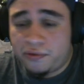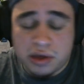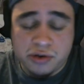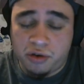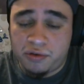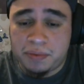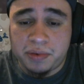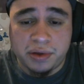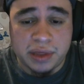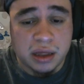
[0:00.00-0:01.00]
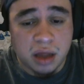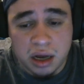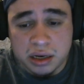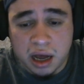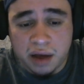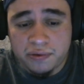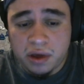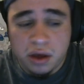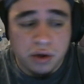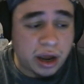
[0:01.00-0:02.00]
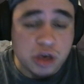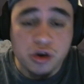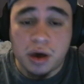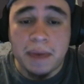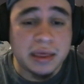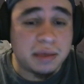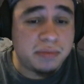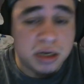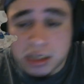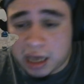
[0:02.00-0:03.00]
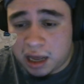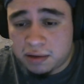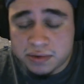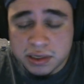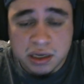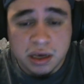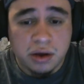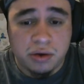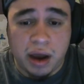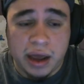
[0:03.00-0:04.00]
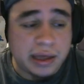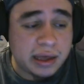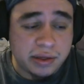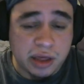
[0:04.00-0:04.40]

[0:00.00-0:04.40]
They drove it up there and they logged off, right? You can make them yourselves, right?